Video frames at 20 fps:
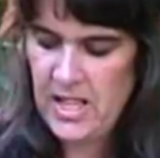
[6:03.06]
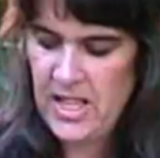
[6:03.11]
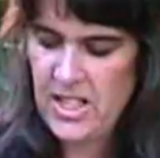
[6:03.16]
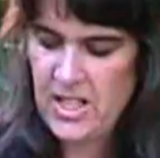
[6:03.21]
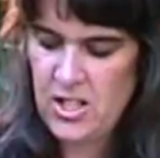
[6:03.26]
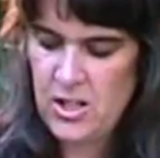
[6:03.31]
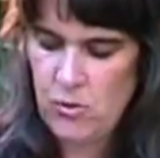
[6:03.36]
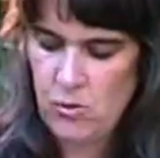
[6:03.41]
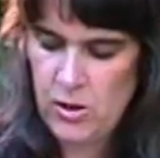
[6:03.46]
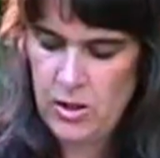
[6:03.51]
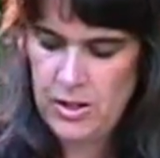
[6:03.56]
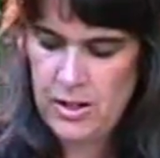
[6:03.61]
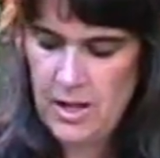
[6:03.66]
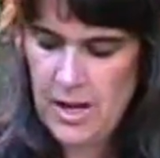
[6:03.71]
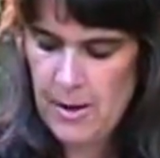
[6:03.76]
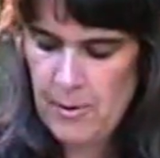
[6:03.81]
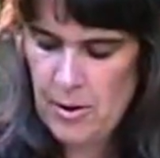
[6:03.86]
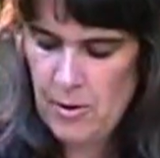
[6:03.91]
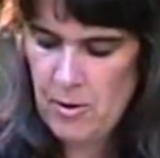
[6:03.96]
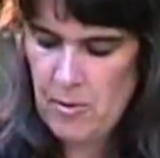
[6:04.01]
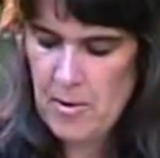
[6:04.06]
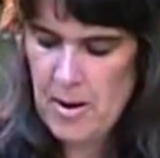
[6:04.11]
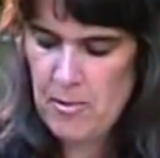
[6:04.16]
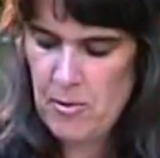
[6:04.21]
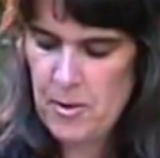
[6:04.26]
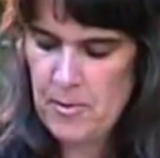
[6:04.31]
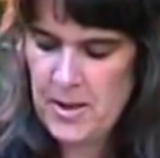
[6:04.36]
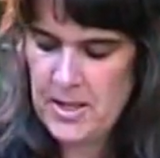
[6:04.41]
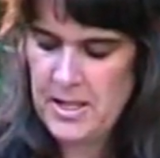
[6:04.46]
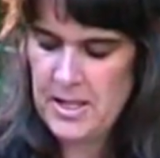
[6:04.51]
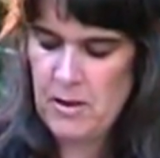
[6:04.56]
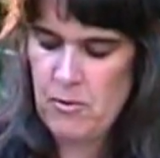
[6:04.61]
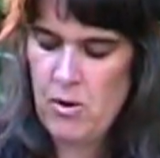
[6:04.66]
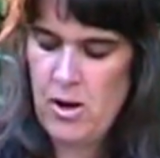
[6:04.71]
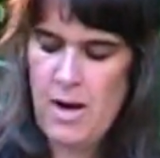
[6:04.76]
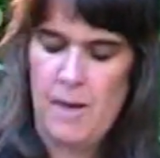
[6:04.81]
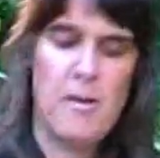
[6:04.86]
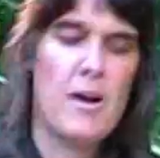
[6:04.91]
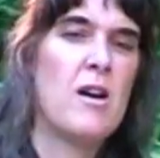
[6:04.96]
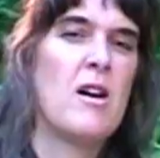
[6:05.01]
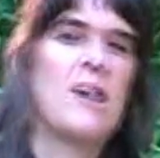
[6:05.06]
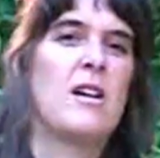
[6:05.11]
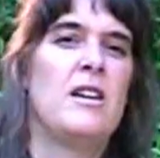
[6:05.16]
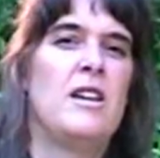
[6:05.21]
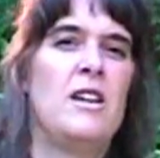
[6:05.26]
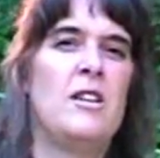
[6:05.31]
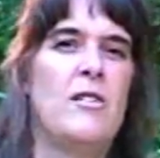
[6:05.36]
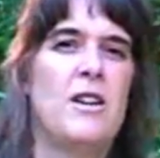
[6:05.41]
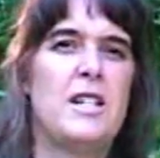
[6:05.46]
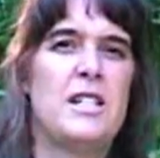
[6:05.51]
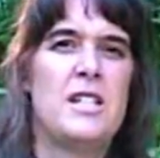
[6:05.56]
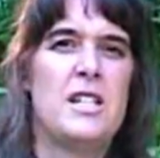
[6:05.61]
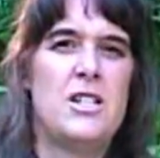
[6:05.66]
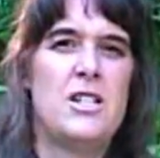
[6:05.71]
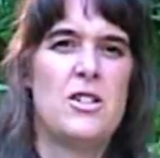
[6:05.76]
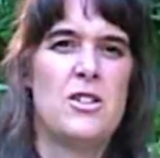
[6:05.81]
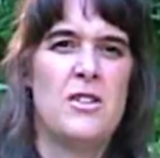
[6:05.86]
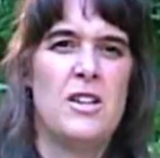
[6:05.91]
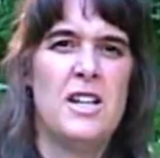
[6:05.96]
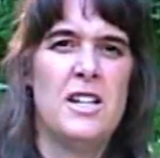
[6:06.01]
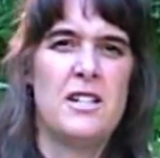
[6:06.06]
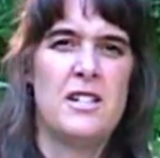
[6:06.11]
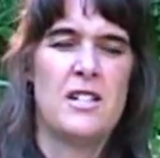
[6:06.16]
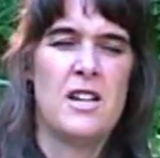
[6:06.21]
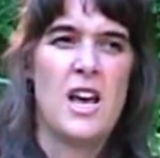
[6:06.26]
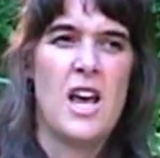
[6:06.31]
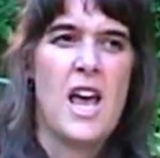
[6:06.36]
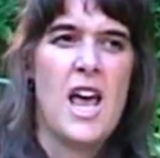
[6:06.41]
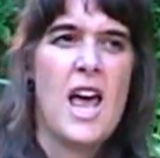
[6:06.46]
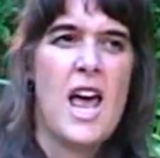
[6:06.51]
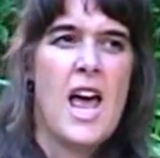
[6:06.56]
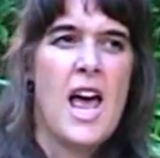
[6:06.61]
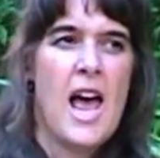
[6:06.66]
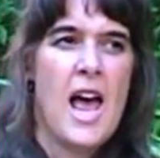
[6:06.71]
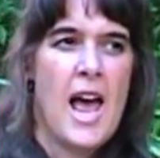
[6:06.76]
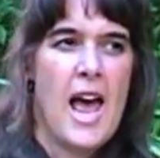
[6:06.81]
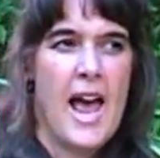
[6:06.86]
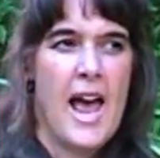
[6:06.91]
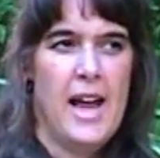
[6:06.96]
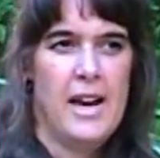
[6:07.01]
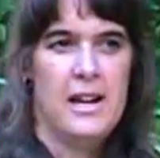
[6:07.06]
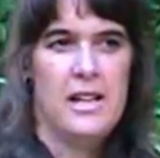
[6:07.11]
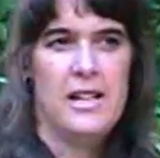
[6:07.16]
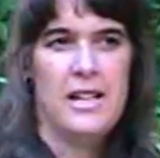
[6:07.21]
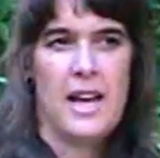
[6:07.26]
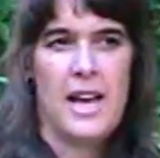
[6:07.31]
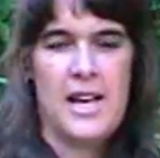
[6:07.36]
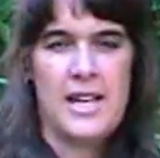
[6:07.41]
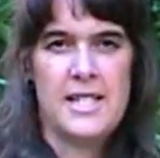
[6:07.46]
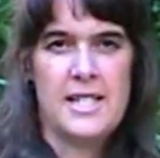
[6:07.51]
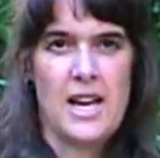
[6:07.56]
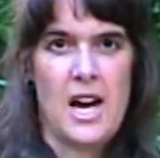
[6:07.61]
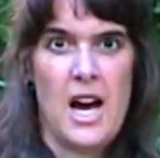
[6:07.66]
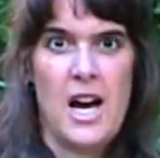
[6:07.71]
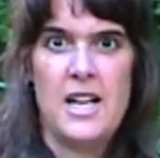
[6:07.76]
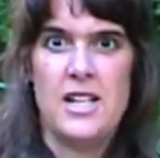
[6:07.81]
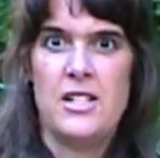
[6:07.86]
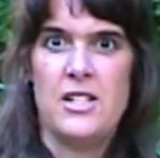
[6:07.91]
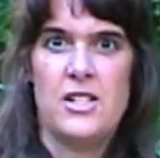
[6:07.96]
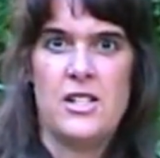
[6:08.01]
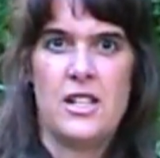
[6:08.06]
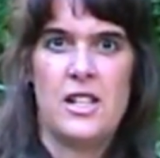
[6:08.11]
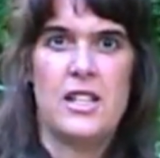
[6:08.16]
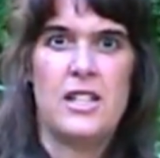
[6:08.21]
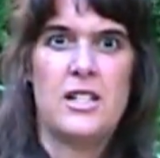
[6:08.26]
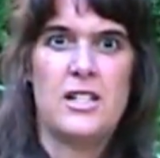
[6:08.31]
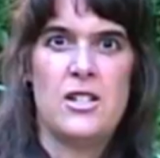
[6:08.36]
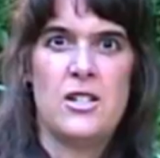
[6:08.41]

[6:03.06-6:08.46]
the kitchen one time, I remember him, I said, well, how about, you know, I teach you this. And his eyes just getting...